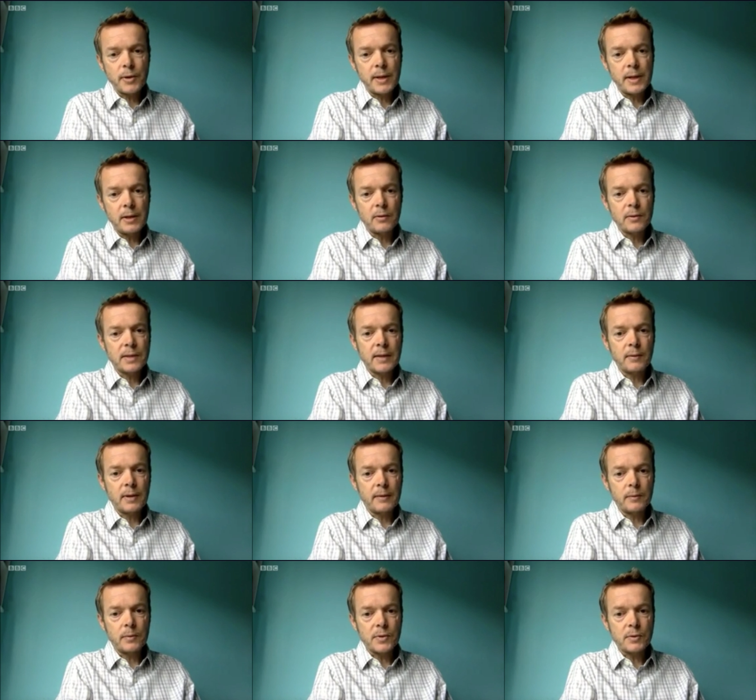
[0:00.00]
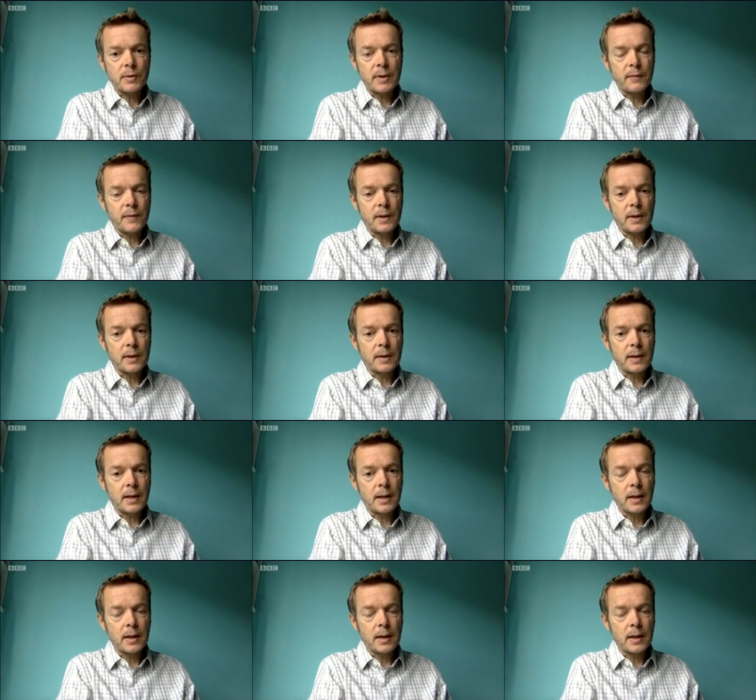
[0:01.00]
pre-lockdown levels or anything like